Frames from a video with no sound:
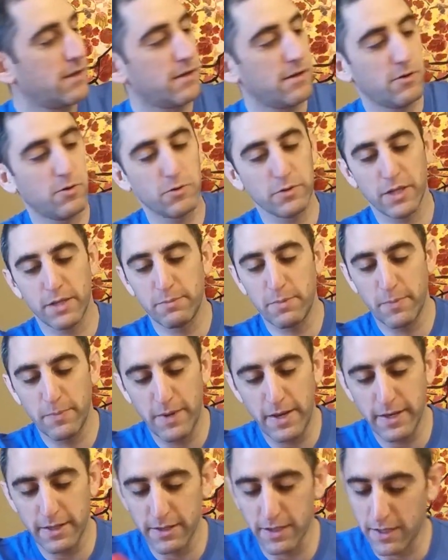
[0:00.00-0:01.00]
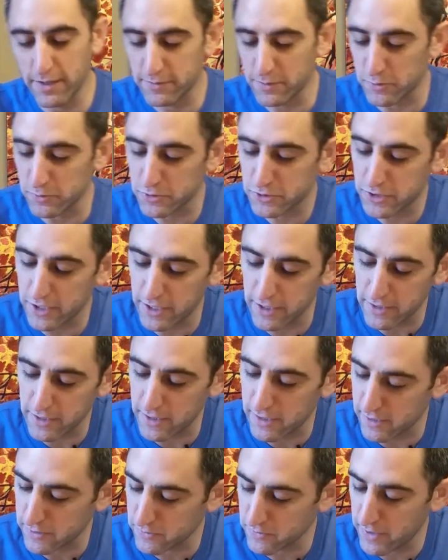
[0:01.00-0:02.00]
Old Mma Gloves, old
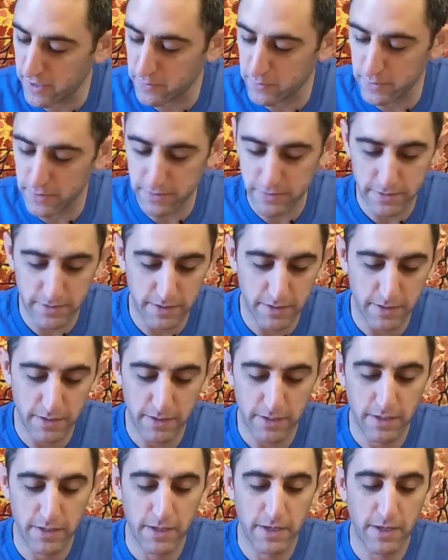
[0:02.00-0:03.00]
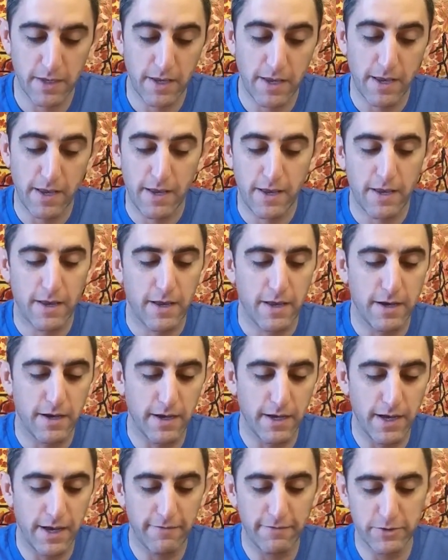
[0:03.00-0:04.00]
Sherdog red ones.
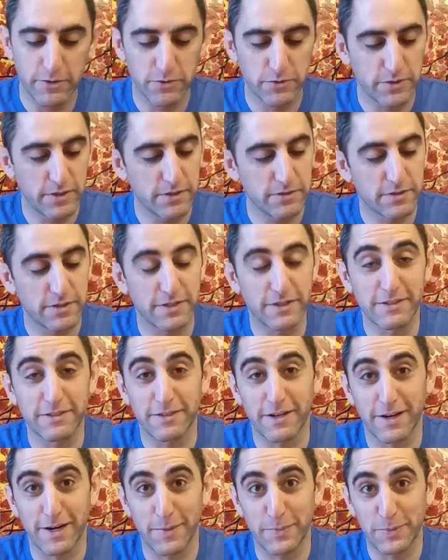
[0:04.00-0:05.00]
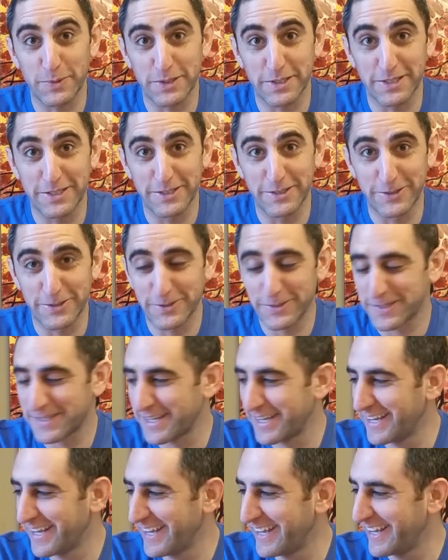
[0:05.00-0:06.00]
I haven't used these in a couple of years,
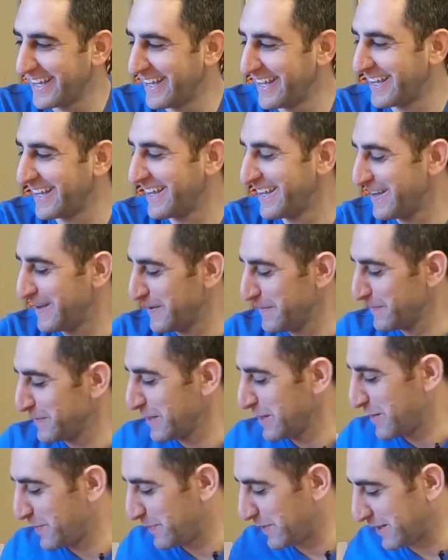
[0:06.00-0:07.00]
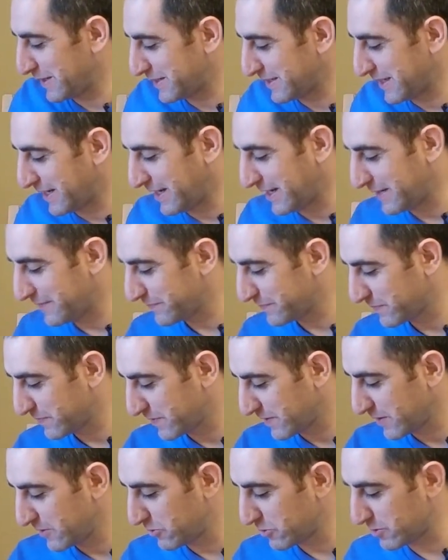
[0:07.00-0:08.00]
but
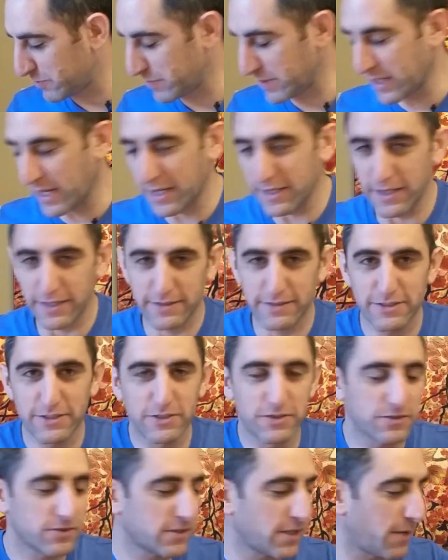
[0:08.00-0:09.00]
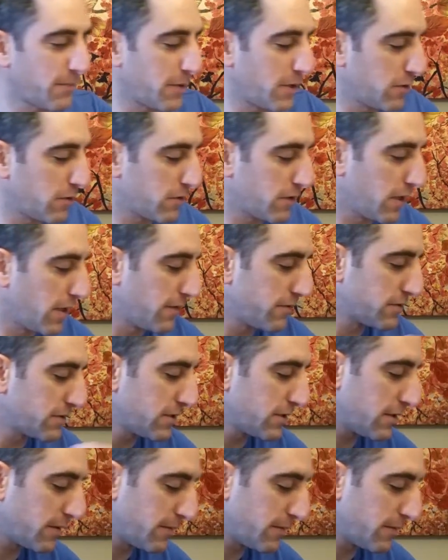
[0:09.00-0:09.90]
used to be. I like just have my own gloves.